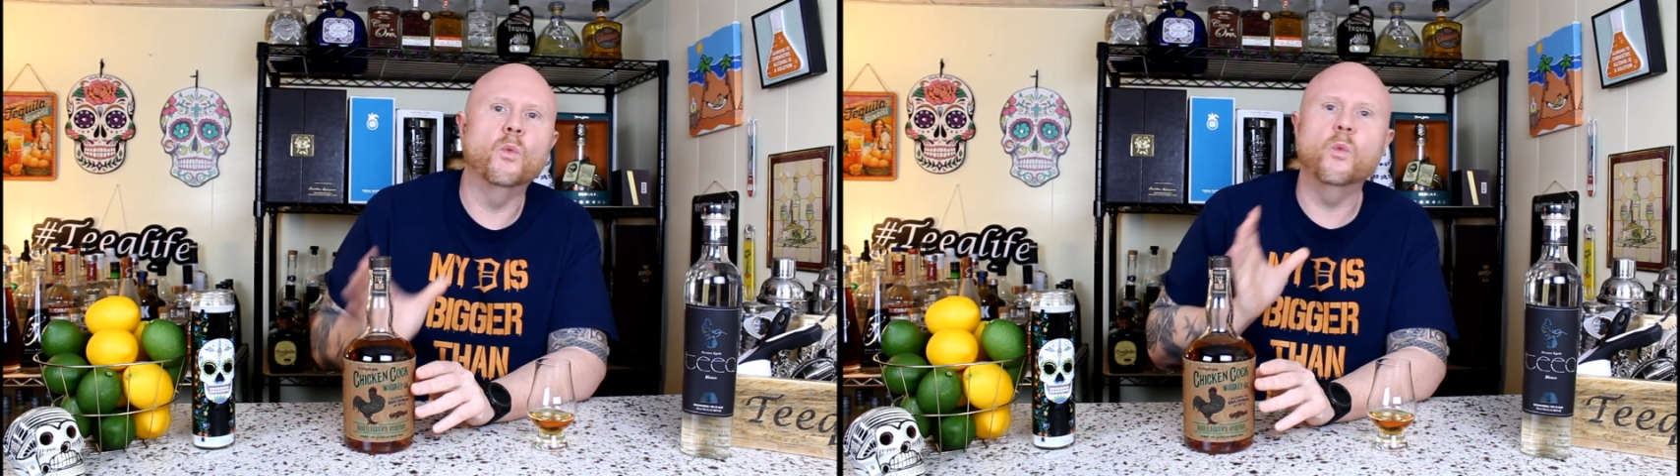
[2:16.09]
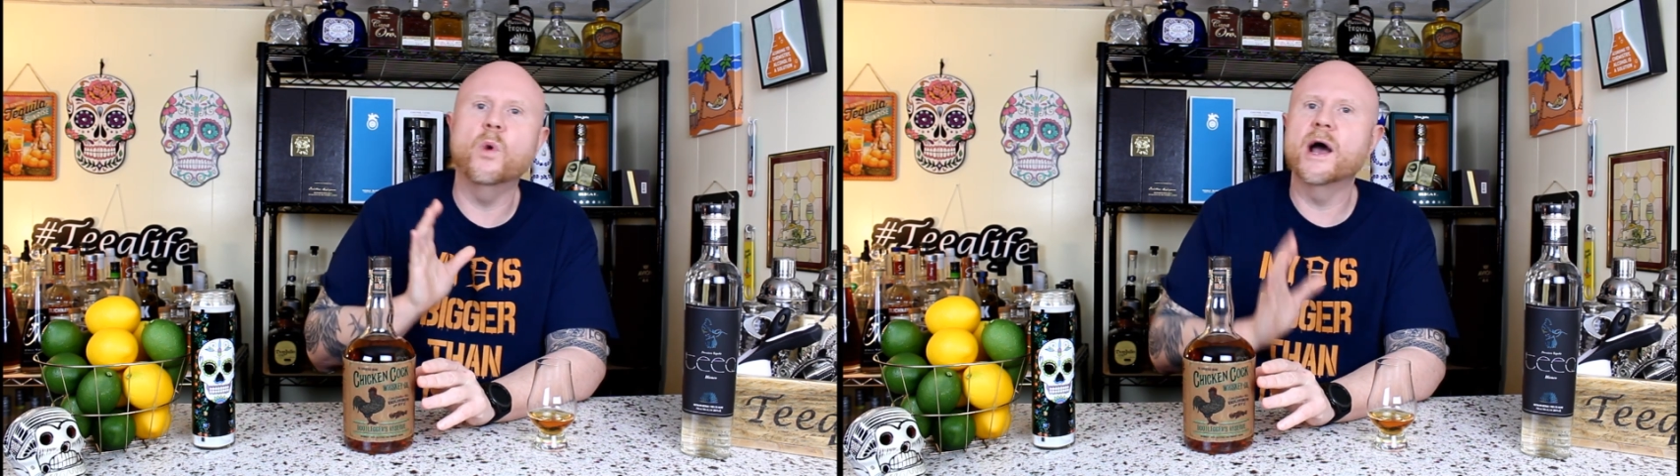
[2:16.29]

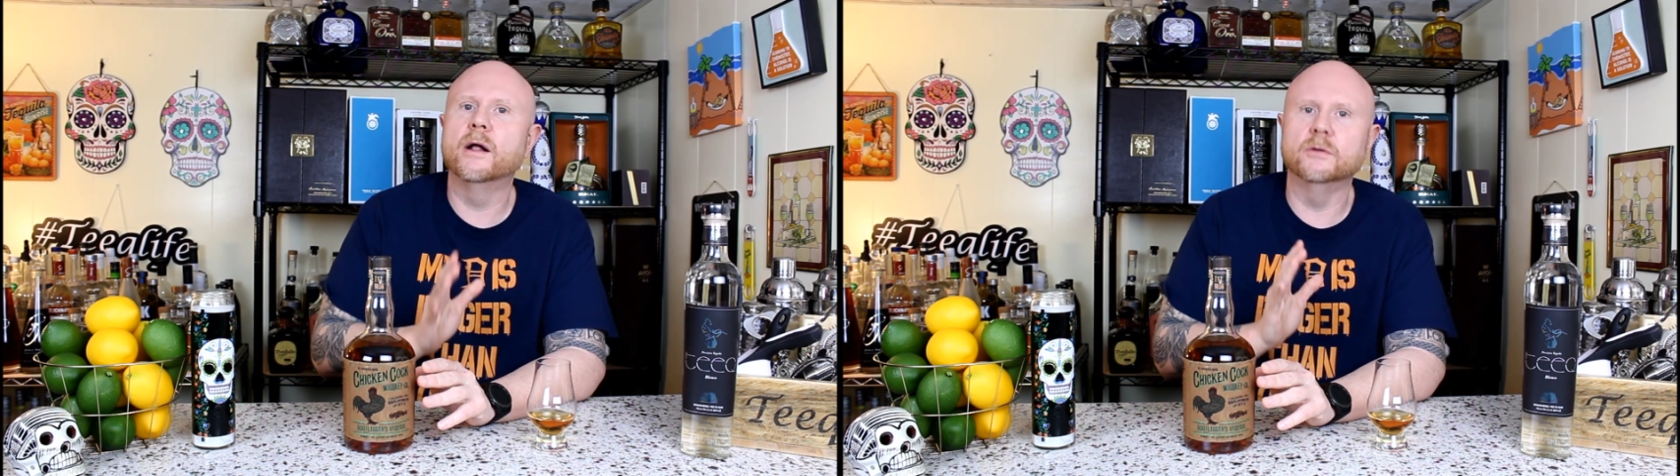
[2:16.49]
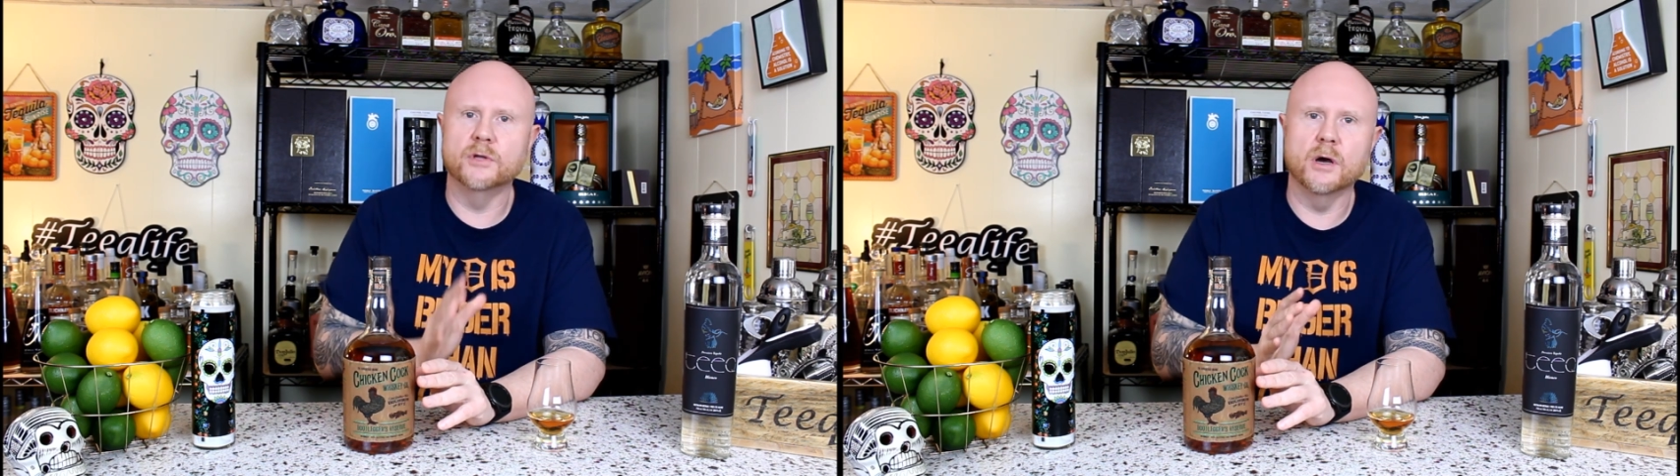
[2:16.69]

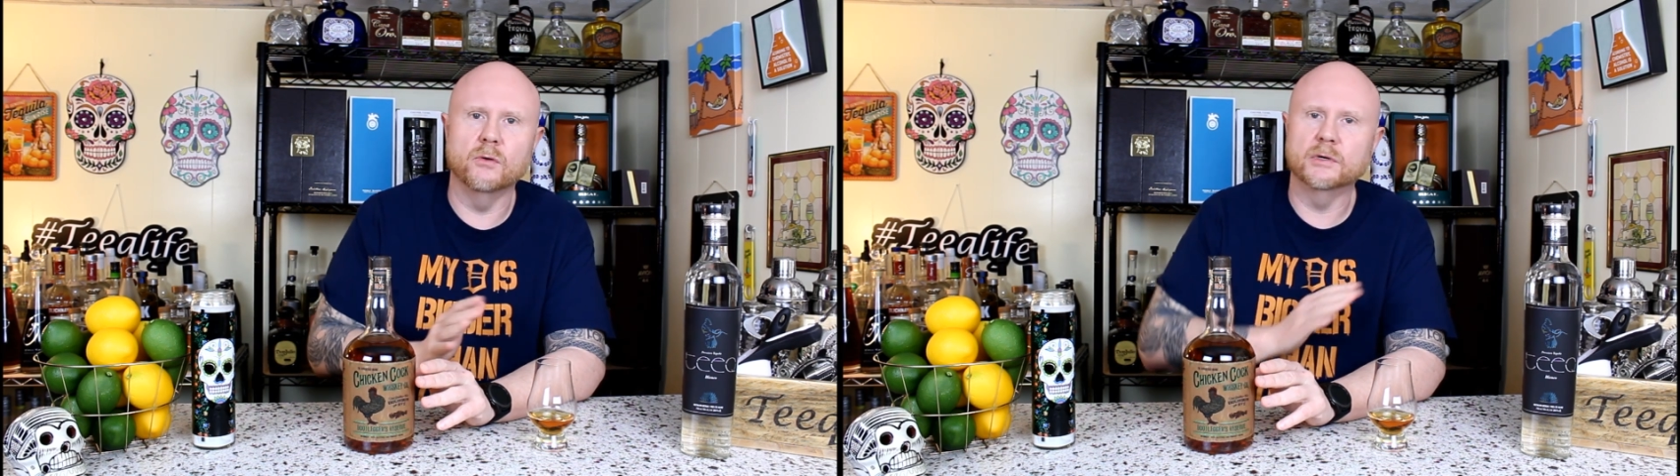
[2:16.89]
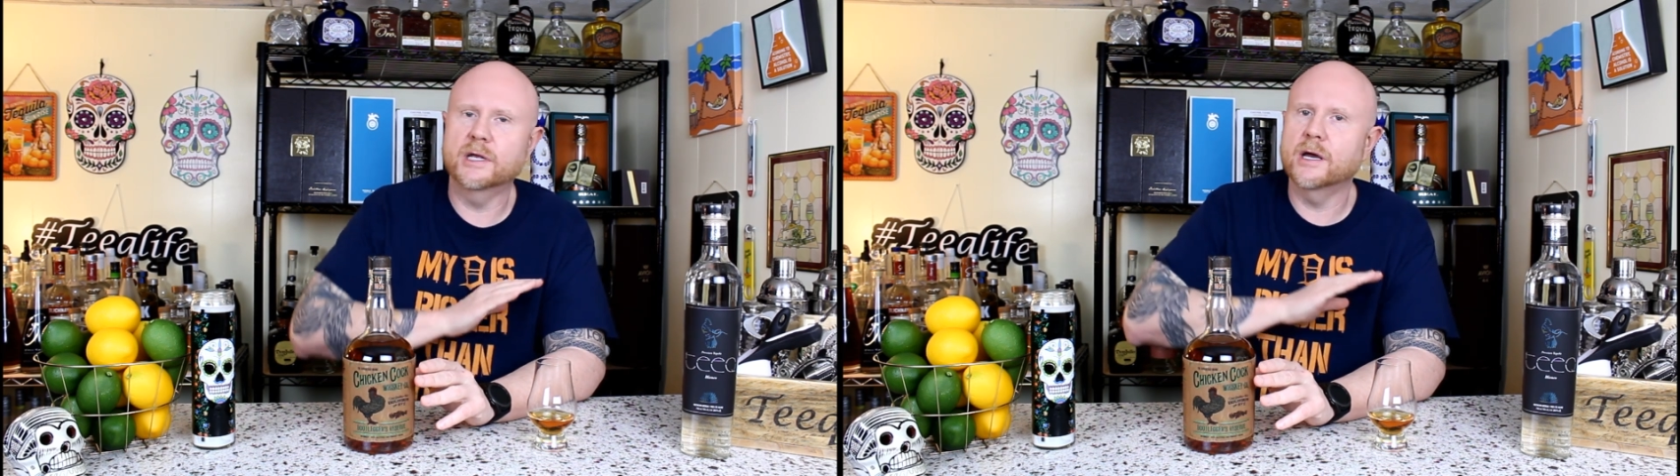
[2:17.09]
well
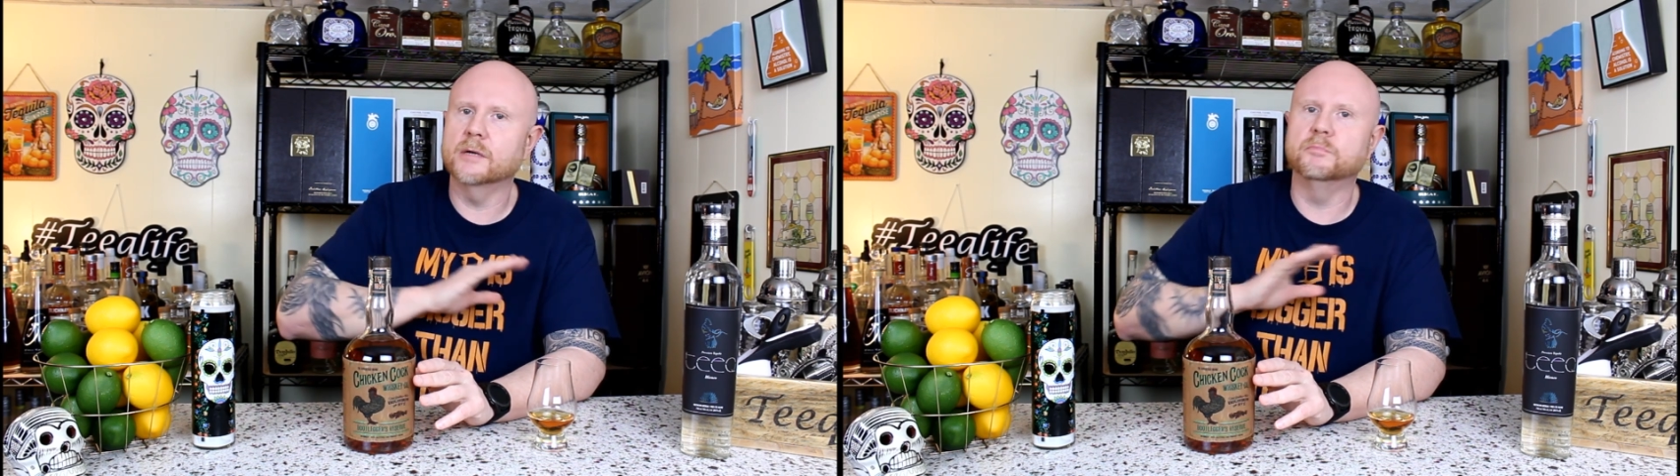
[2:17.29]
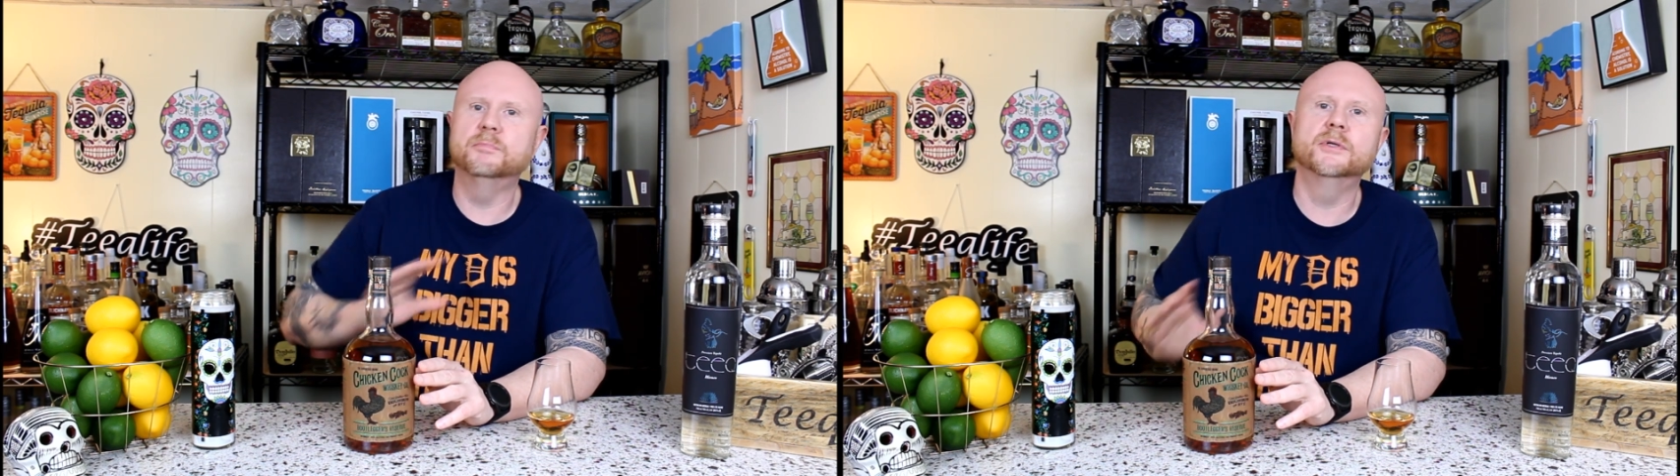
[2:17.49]
known, kind
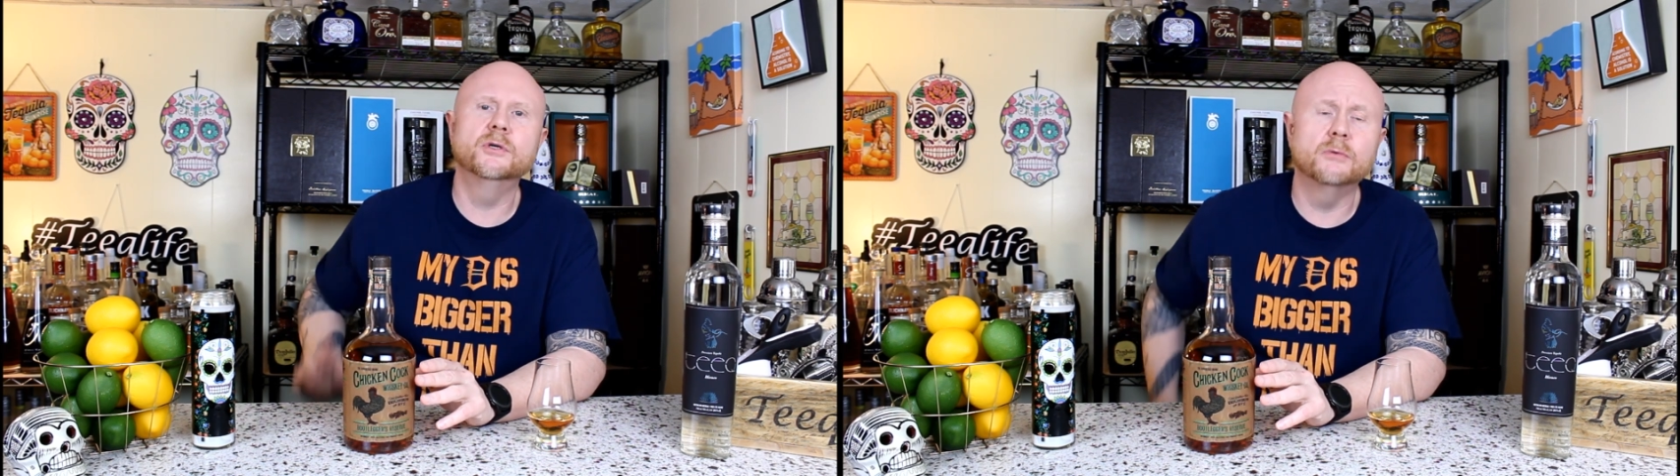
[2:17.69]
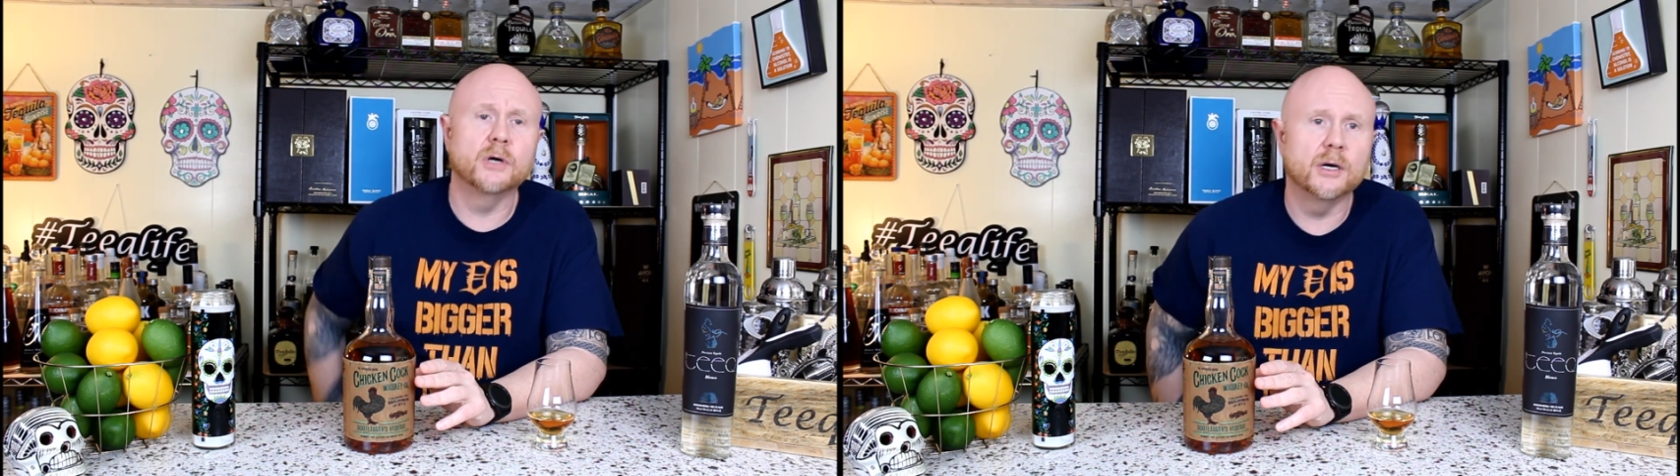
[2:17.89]
of
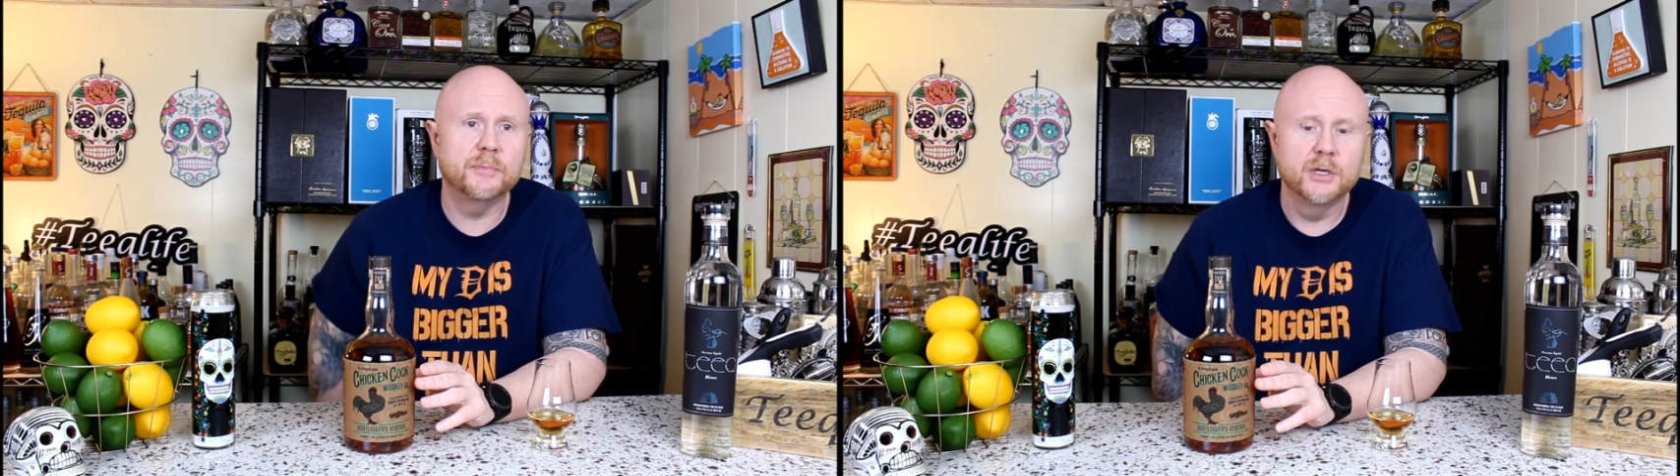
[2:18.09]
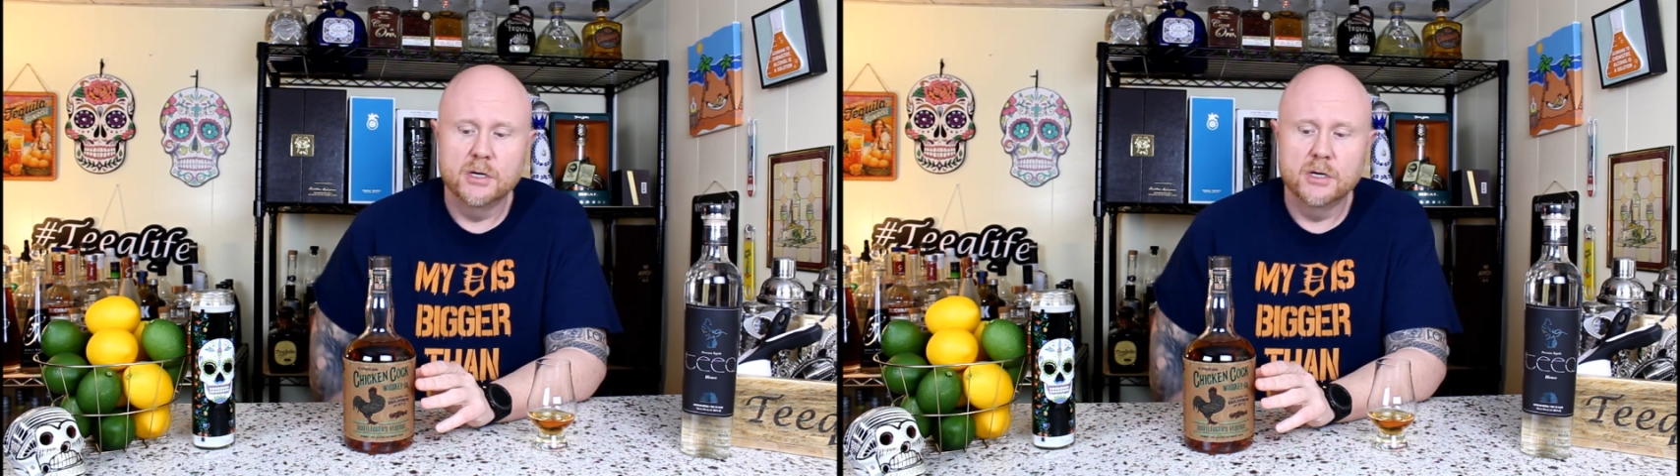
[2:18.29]
blew up